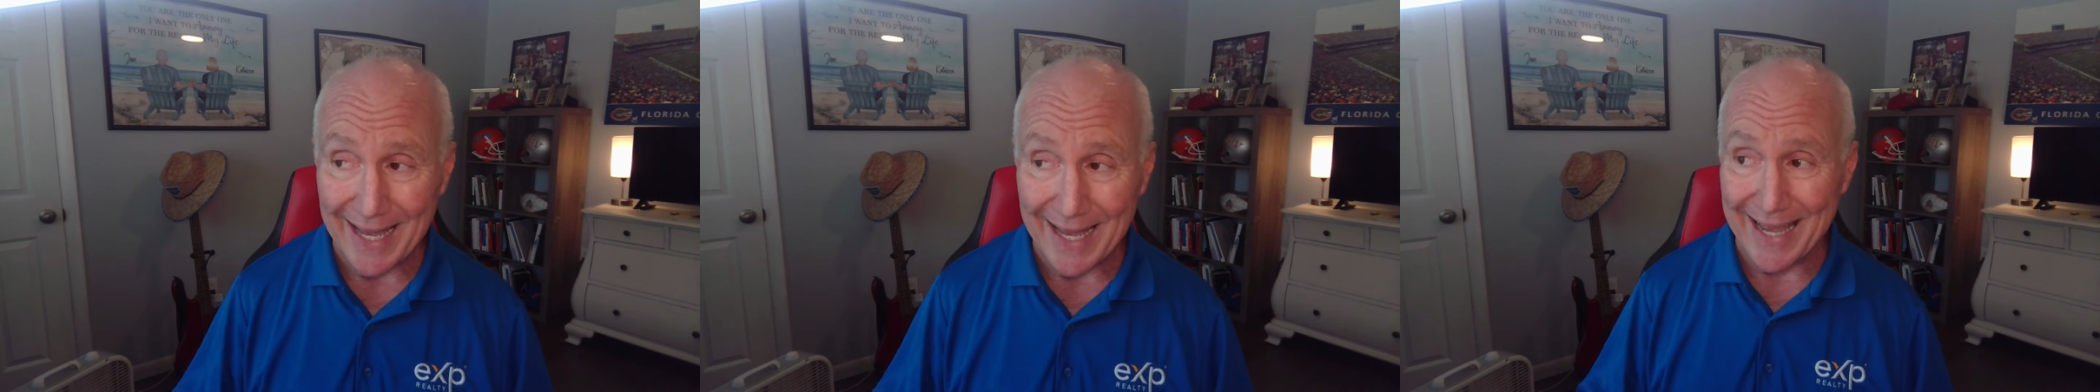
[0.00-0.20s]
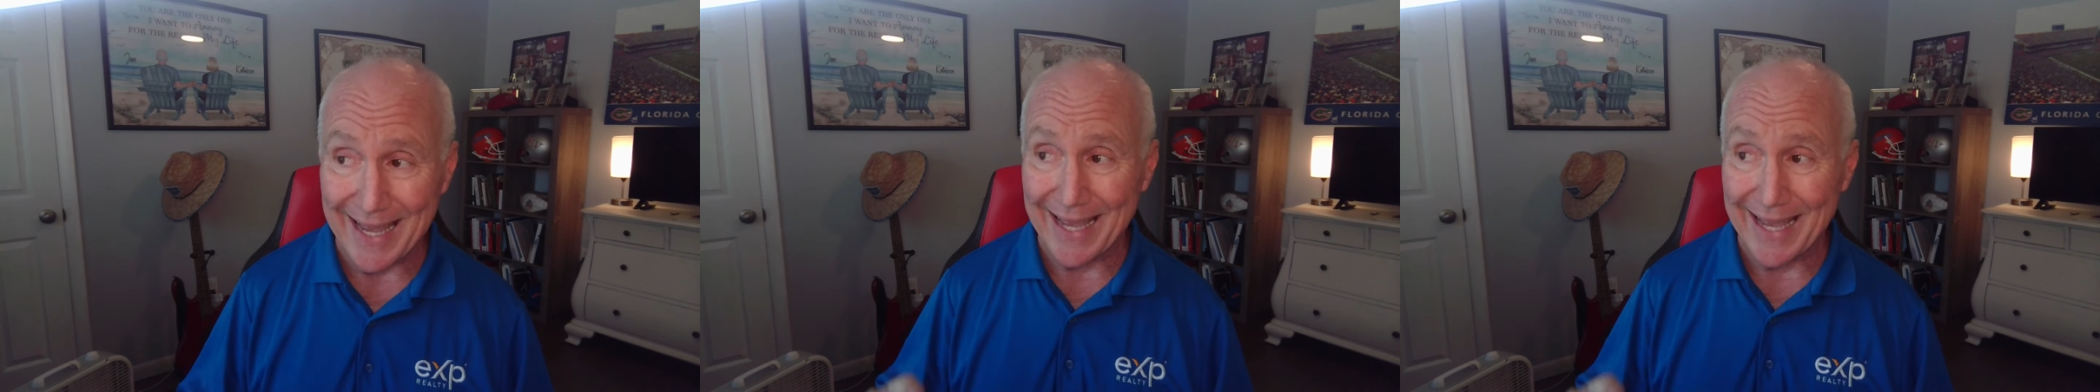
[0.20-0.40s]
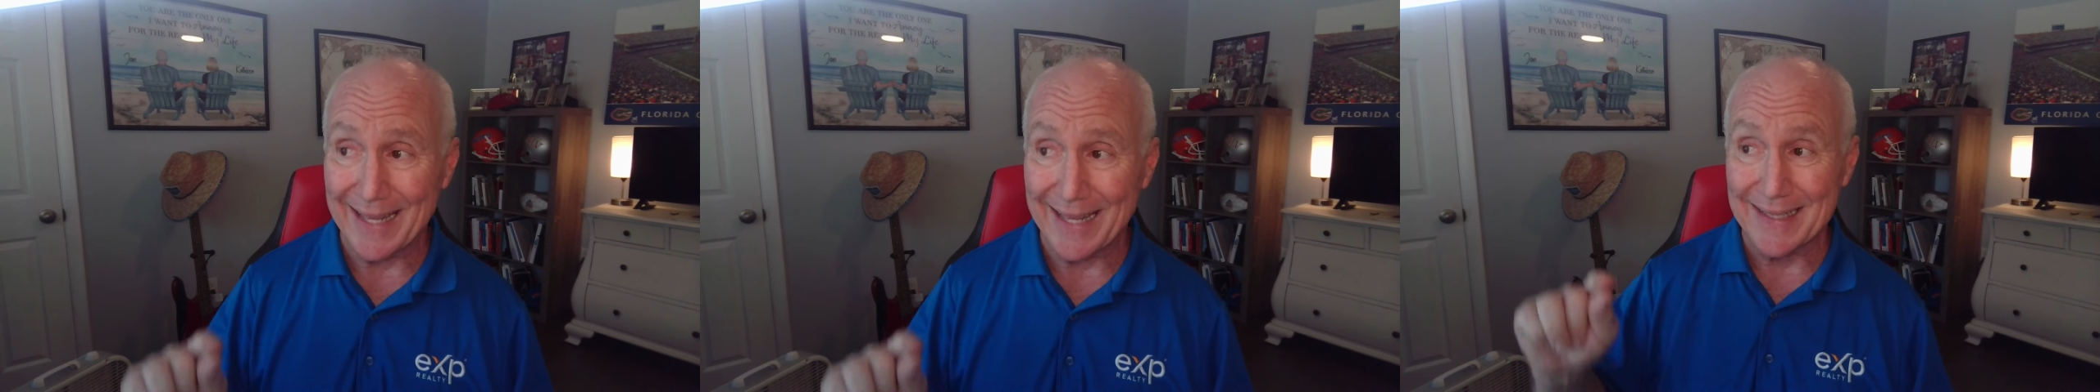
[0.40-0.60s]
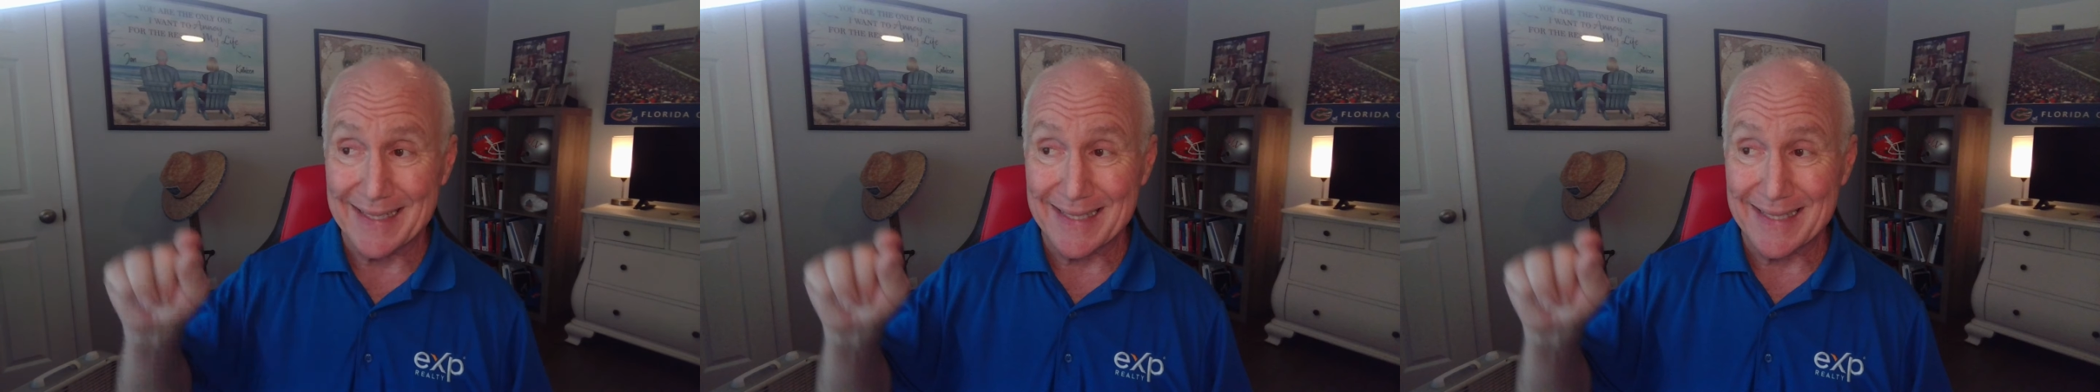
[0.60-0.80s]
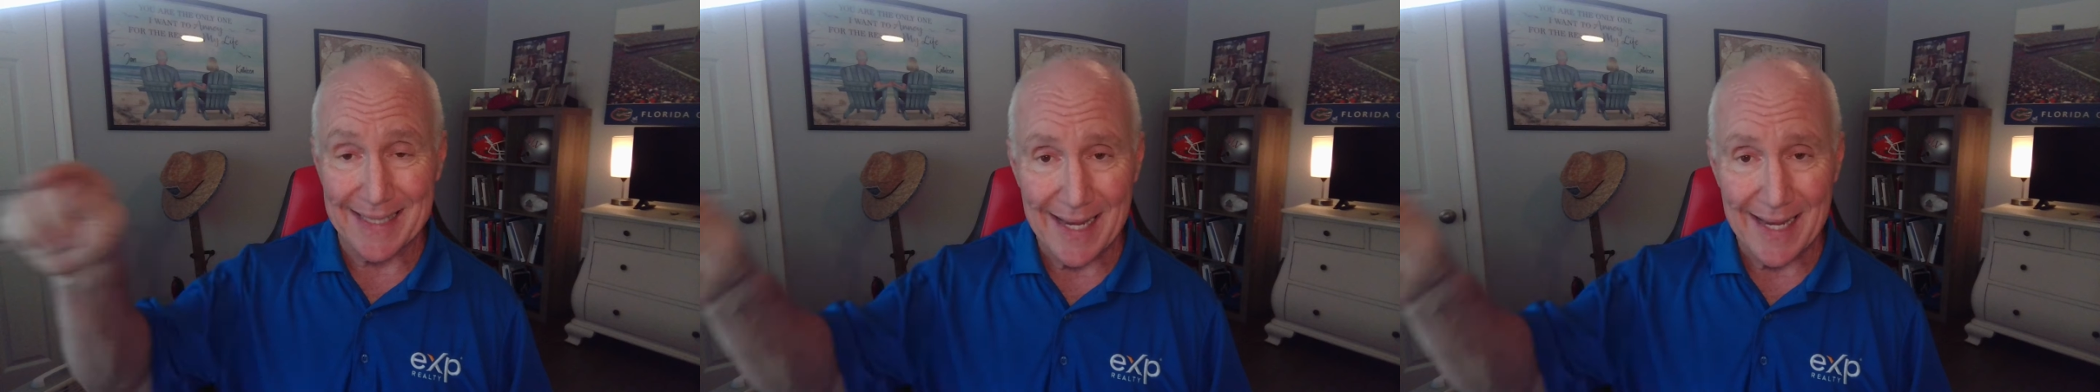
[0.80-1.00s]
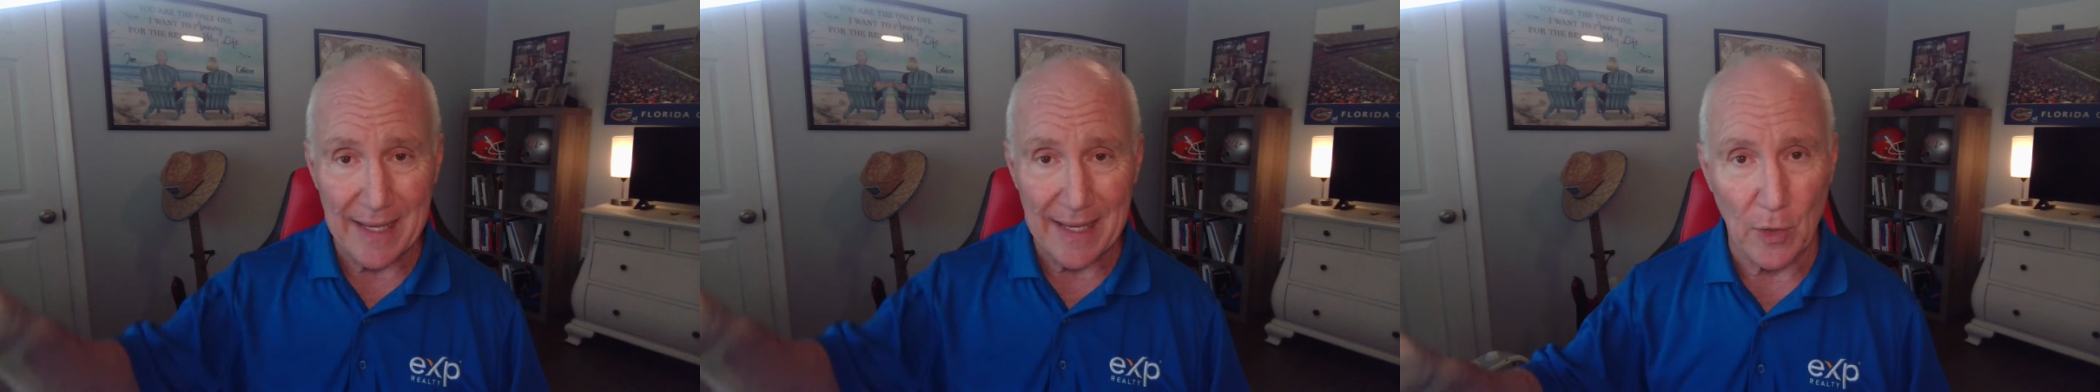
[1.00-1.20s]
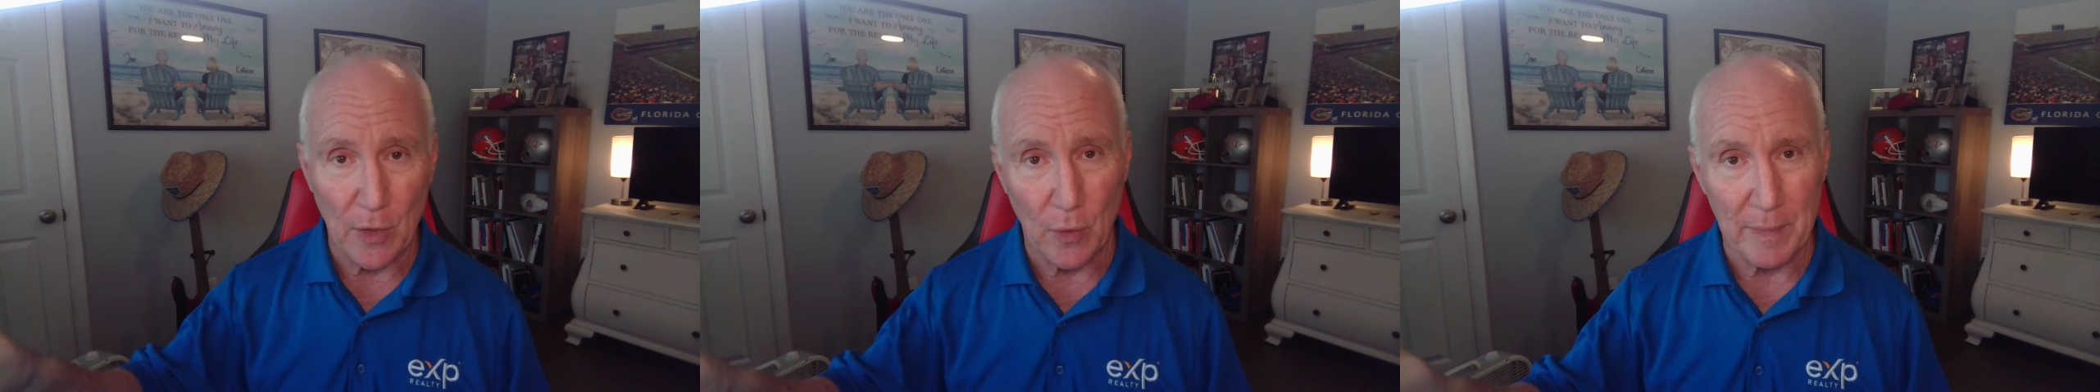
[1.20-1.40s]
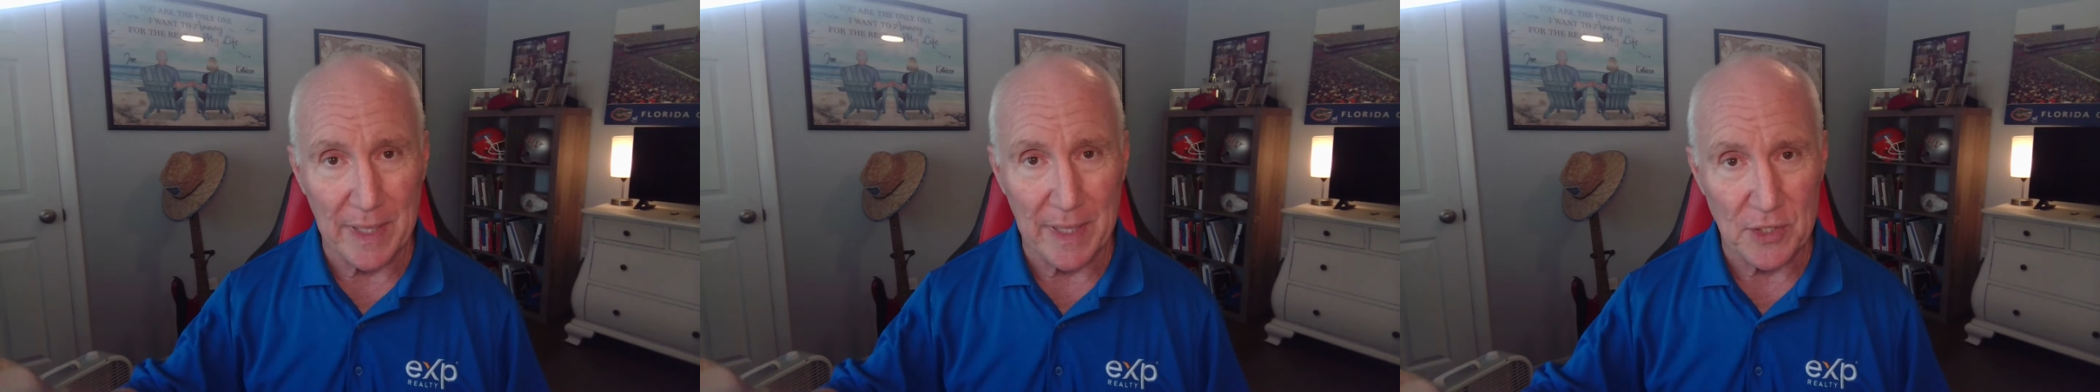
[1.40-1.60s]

and second home